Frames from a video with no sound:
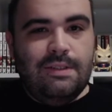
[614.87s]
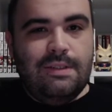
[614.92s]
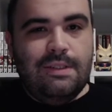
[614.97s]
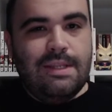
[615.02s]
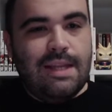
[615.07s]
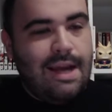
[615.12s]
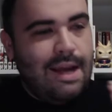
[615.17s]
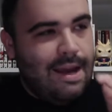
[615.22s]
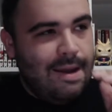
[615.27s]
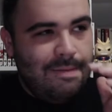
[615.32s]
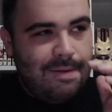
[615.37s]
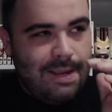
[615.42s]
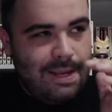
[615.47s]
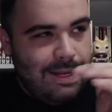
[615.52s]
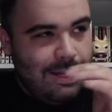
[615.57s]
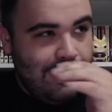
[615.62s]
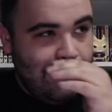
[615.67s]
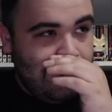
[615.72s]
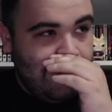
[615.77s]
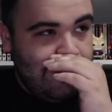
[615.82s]
Yeah, I
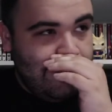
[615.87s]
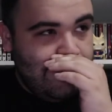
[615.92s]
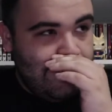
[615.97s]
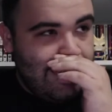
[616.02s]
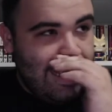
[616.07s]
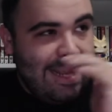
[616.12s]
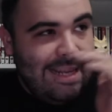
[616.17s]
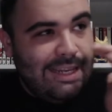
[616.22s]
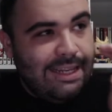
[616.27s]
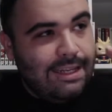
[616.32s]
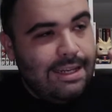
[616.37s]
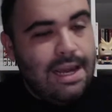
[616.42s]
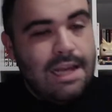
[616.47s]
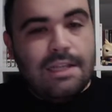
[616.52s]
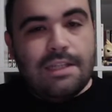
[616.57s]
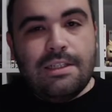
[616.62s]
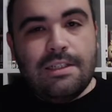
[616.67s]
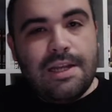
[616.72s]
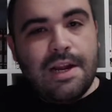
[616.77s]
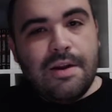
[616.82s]
mean, it's just a
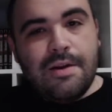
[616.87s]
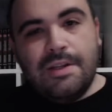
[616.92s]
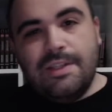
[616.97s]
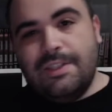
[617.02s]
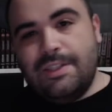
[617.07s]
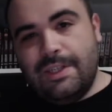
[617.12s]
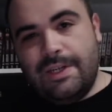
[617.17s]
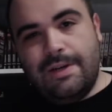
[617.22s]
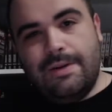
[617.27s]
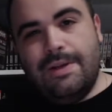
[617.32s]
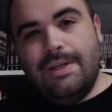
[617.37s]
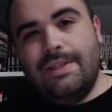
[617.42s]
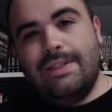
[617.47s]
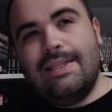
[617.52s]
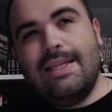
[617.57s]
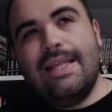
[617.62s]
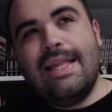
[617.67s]
legendary series